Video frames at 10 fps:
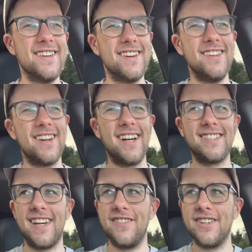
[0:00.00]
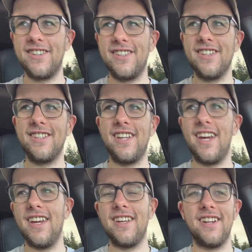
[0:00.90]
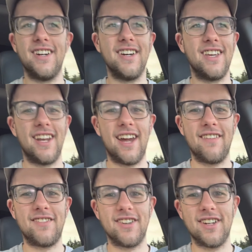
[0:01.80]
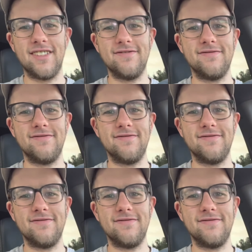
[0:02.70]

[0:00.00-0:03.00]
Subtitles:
You guys have a good day and get after it.